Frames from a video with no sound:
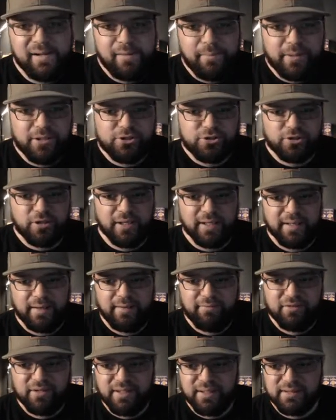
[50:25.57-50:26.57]
Make sure I got
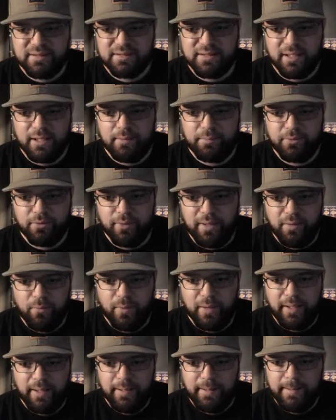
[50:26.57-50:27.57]
everything set up the right
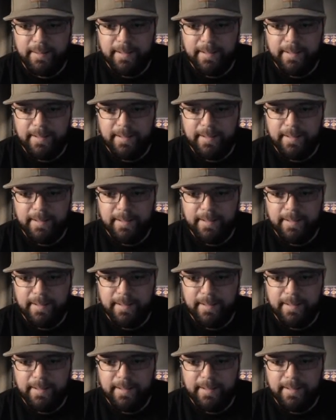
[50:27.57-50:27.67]
way.